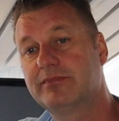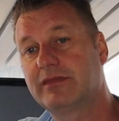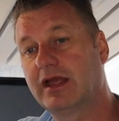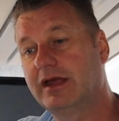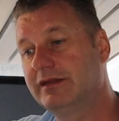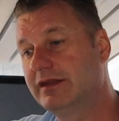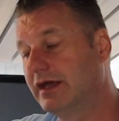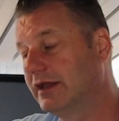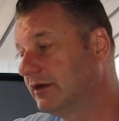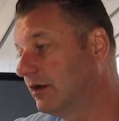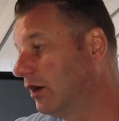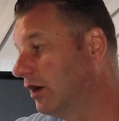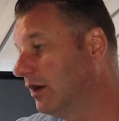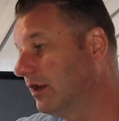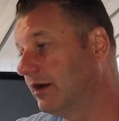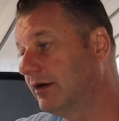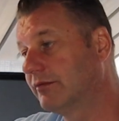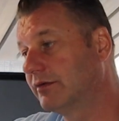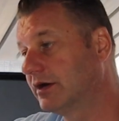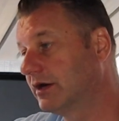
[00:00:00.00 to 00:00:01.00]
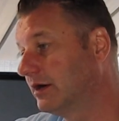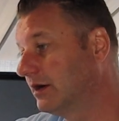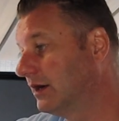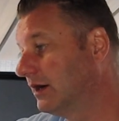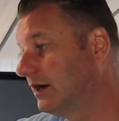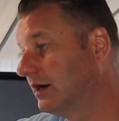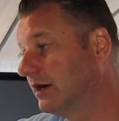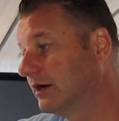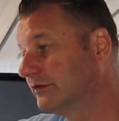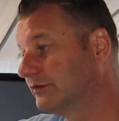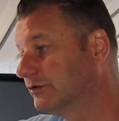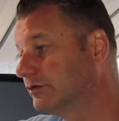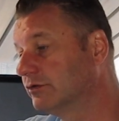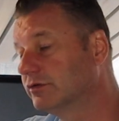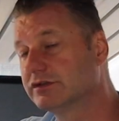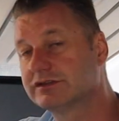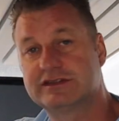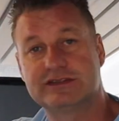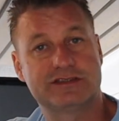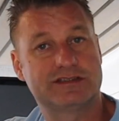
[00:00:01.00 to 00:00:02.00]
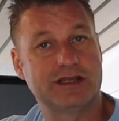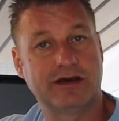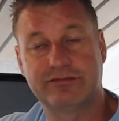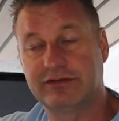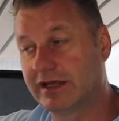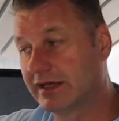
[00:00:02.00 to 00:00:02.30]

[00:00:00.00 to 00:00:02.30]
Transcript: And then all our tools and stuff